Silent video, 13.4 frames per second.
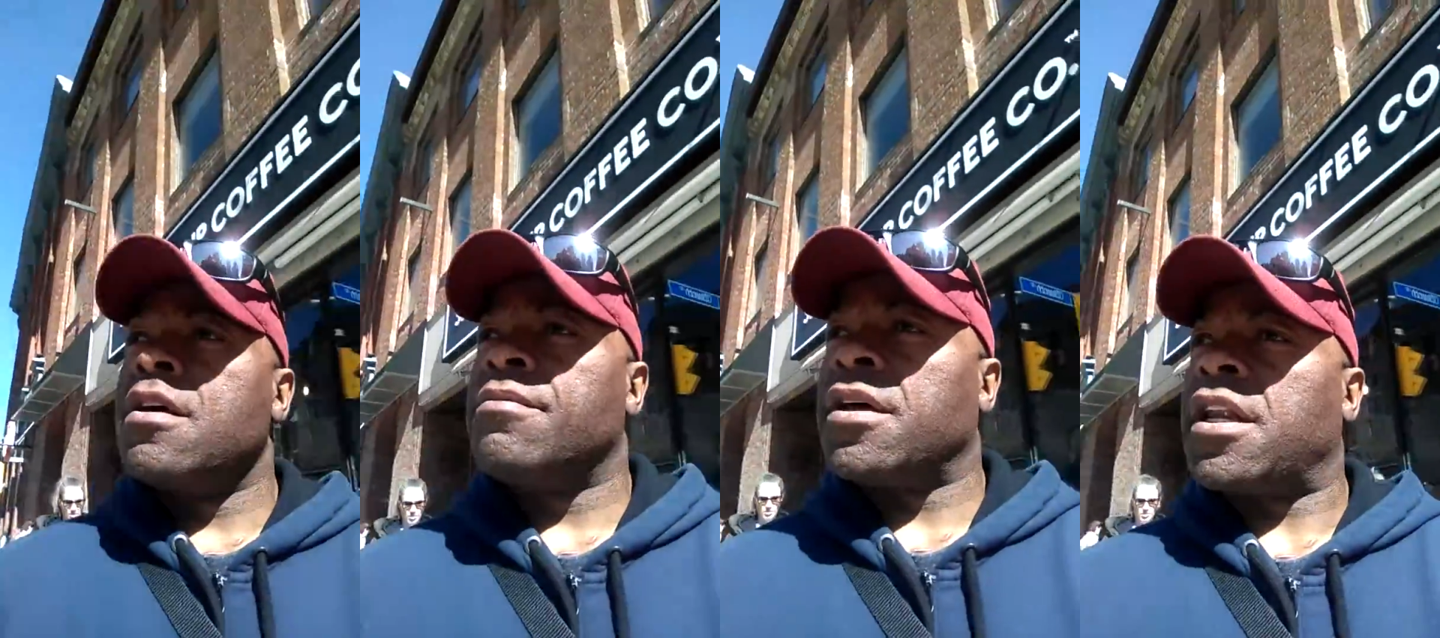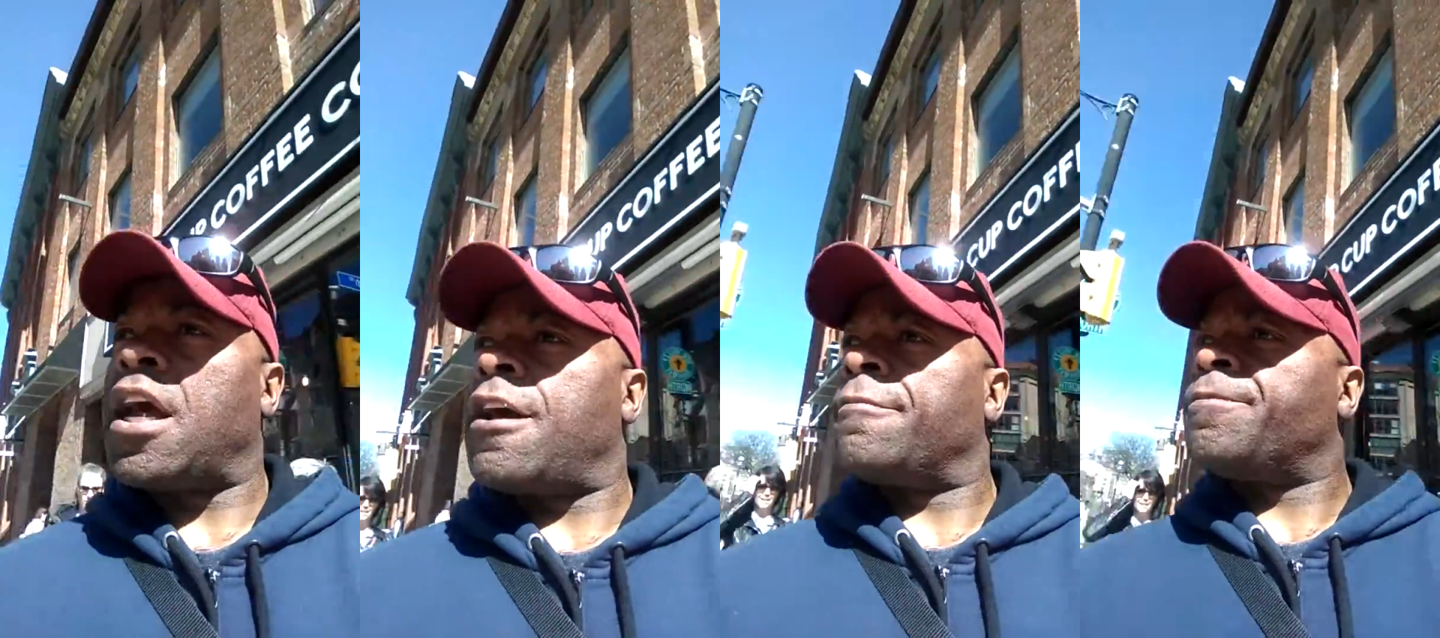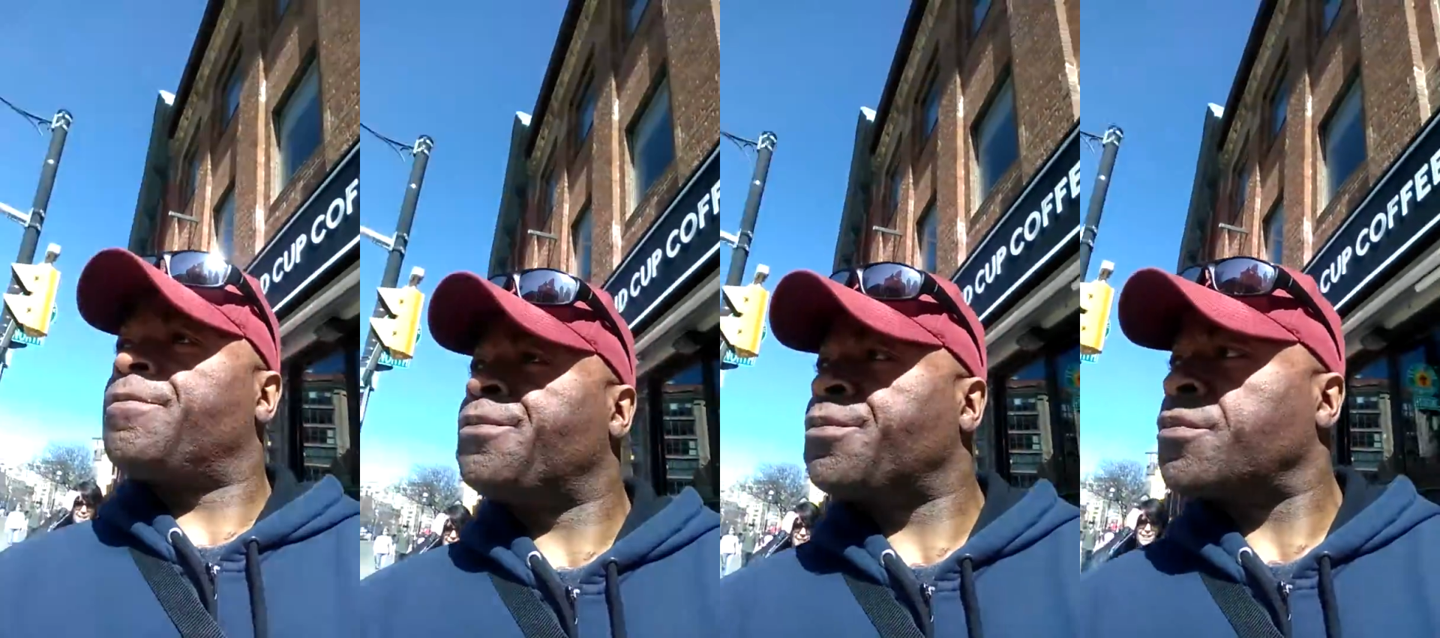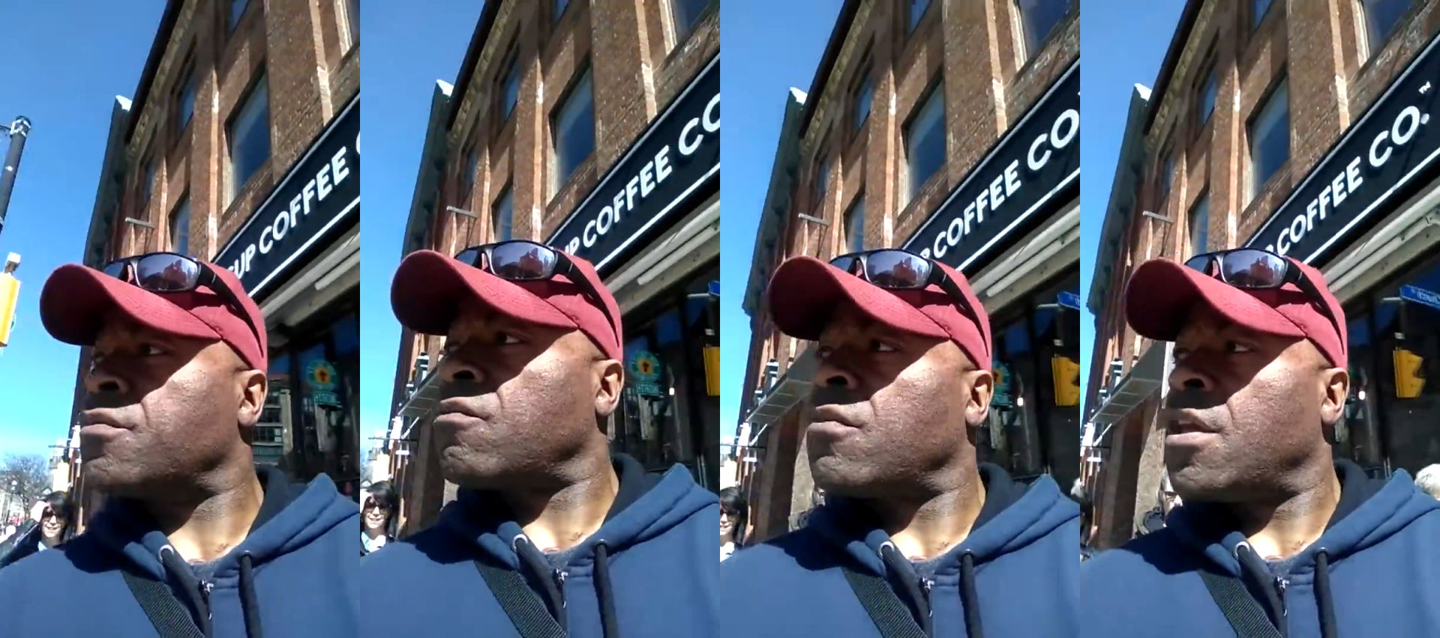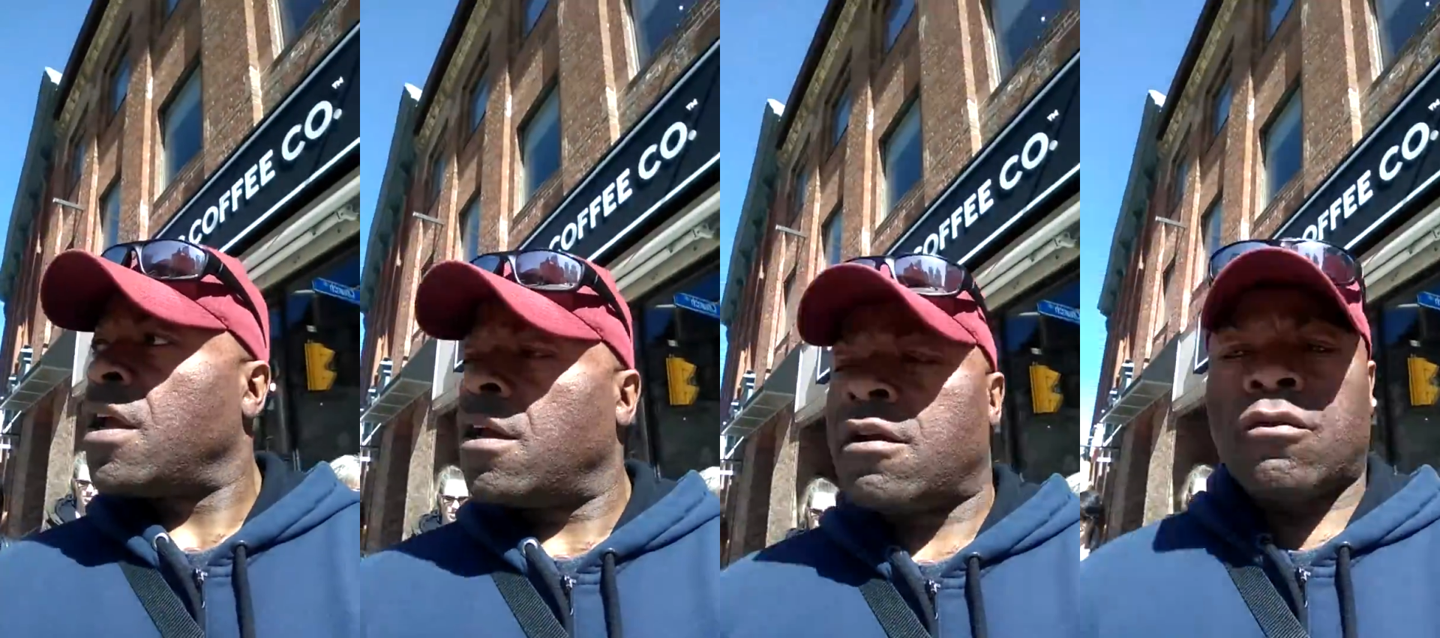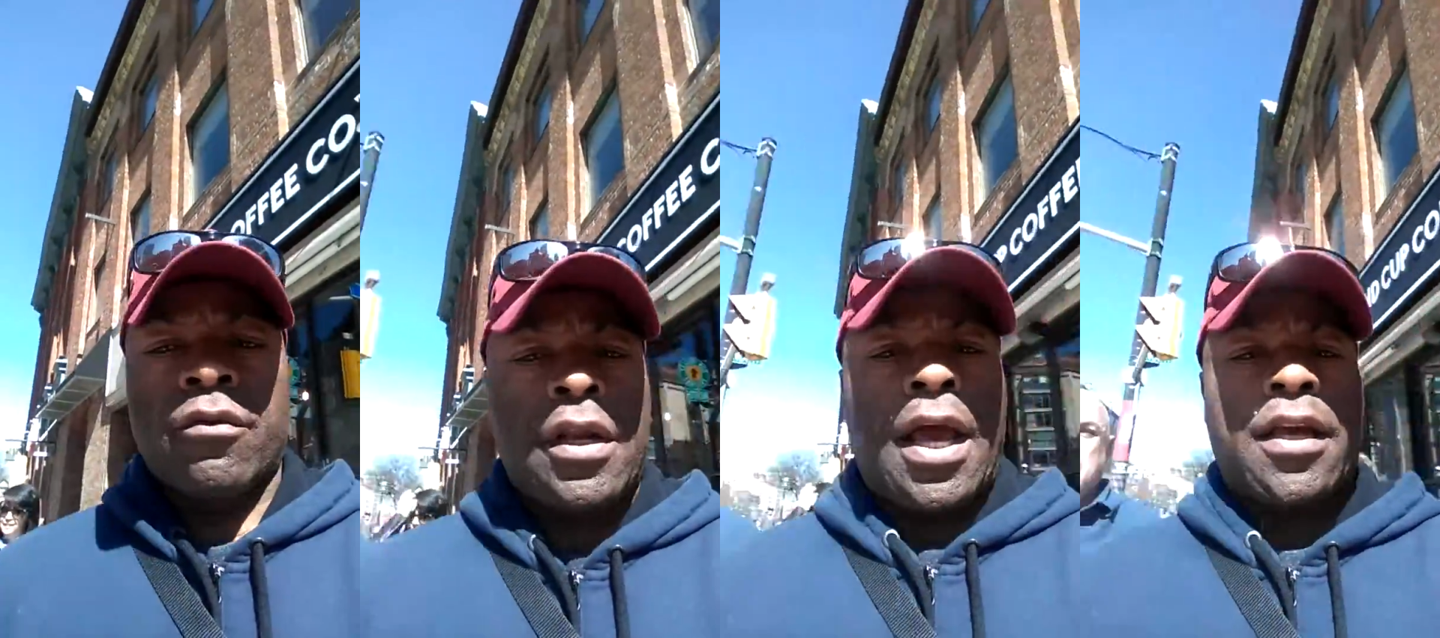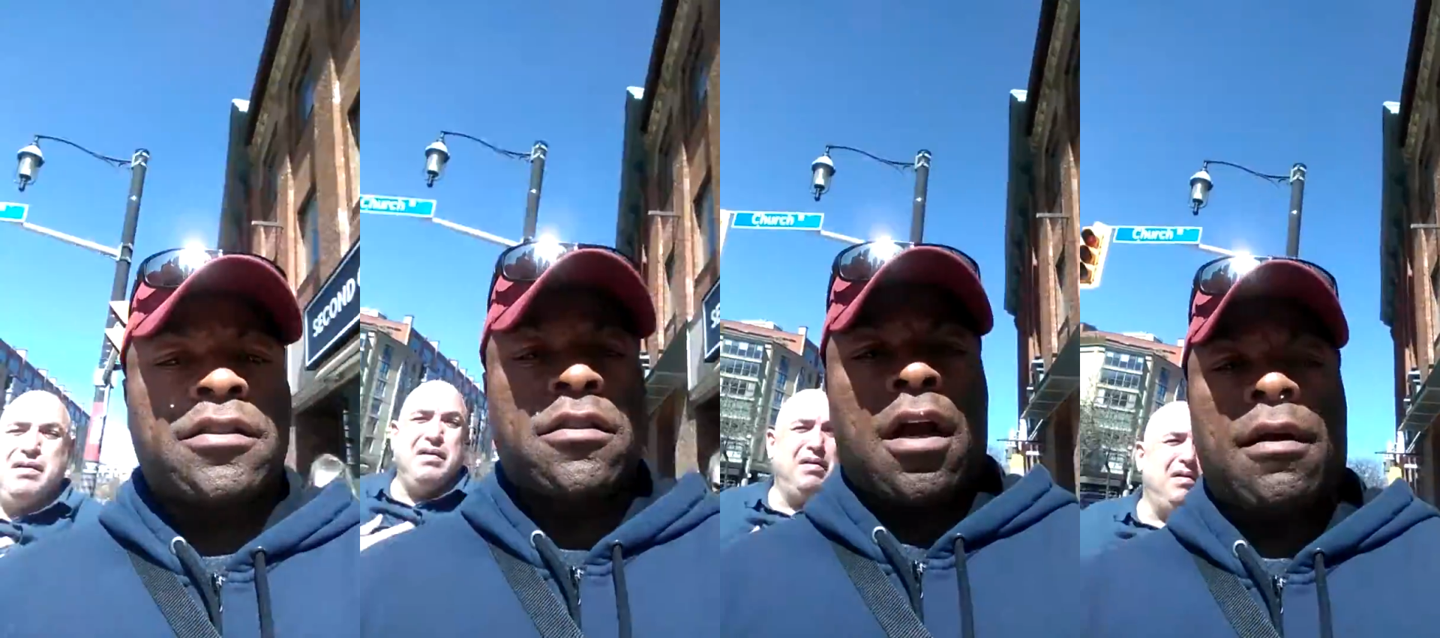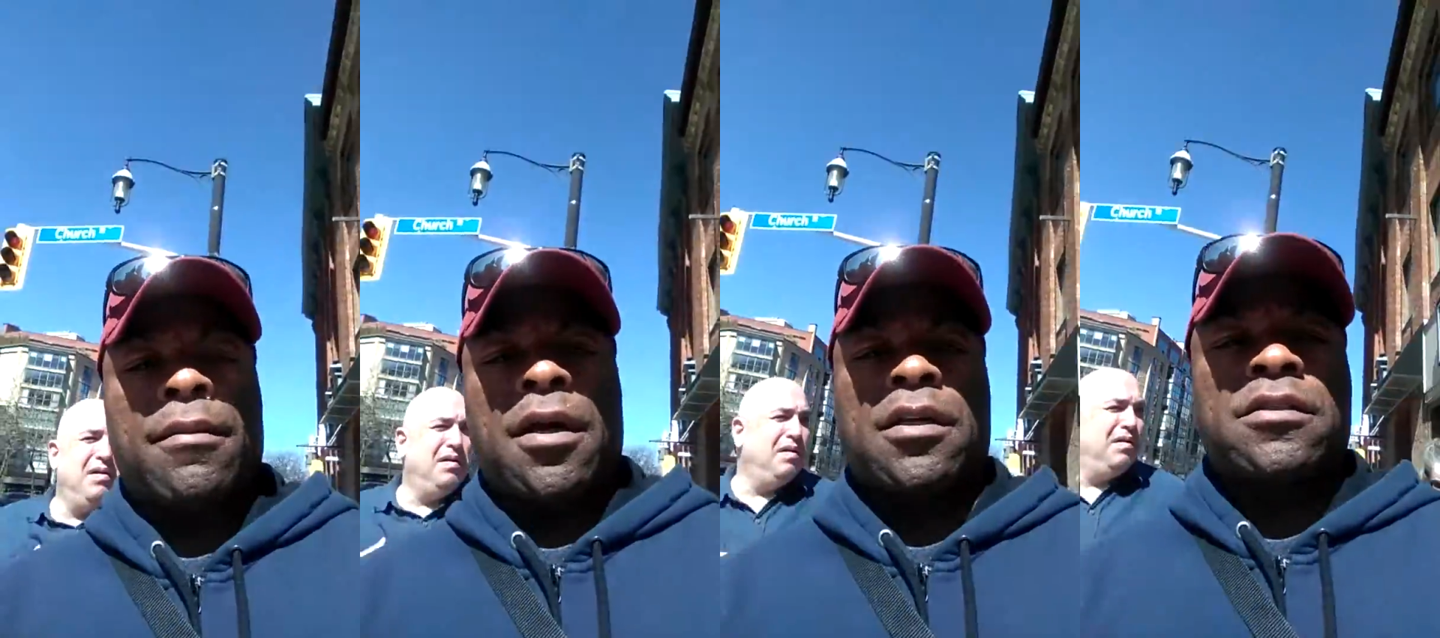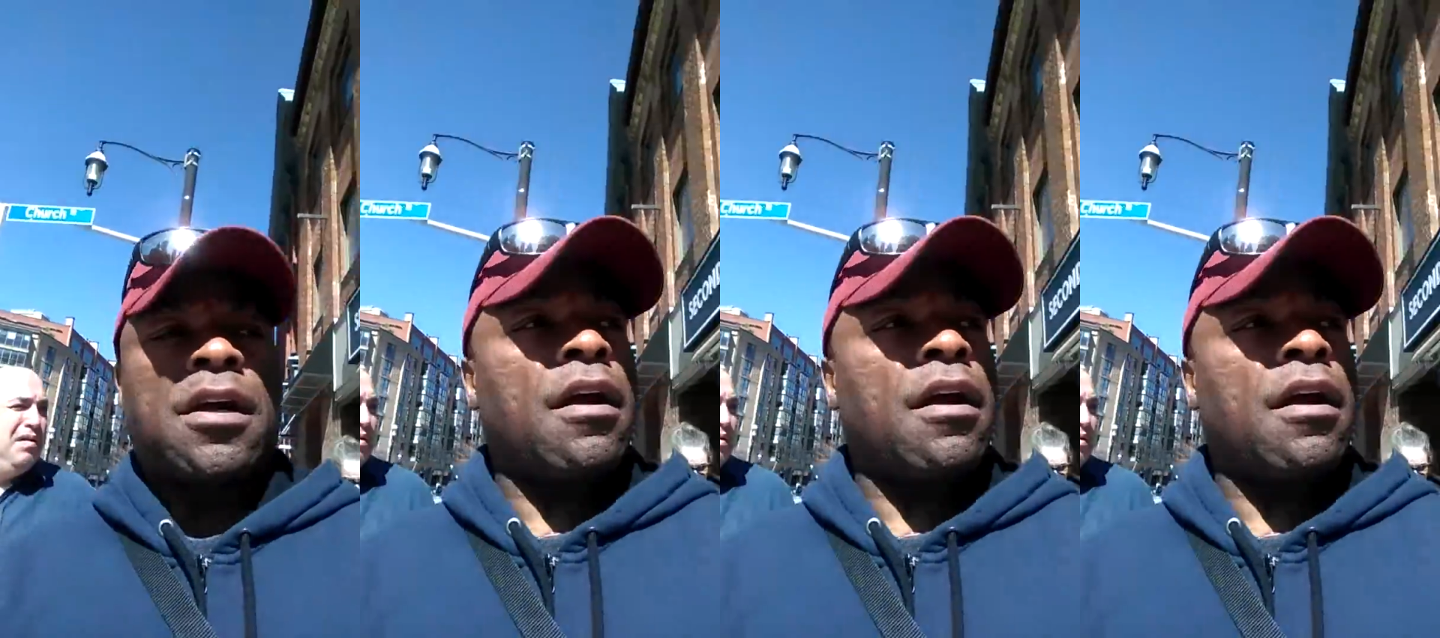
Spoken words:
But we like Starbucks.